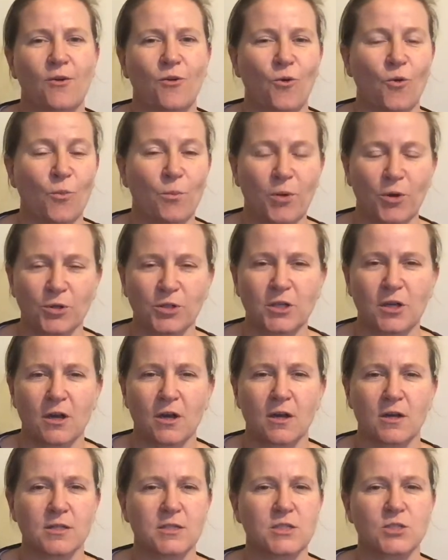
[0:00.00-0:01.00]
or
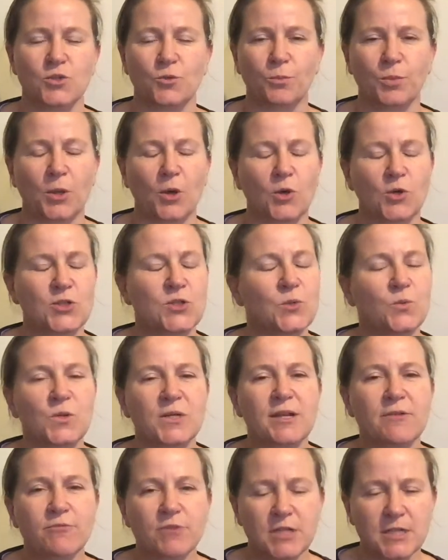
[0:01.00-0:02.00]
podcasts or blogs or
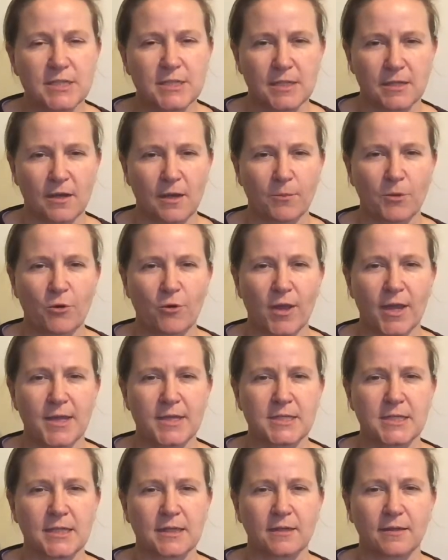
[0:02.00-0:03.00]
whatever it is that I'm
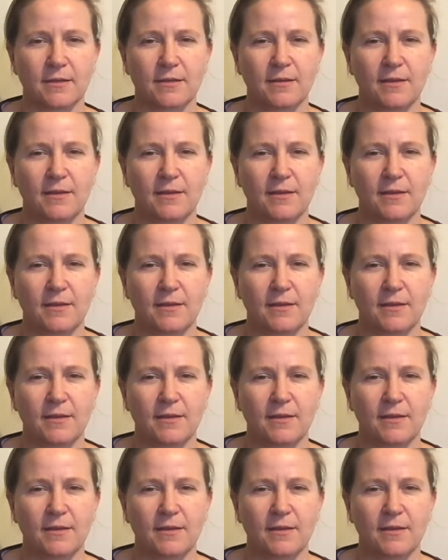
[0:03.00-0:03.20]
creating.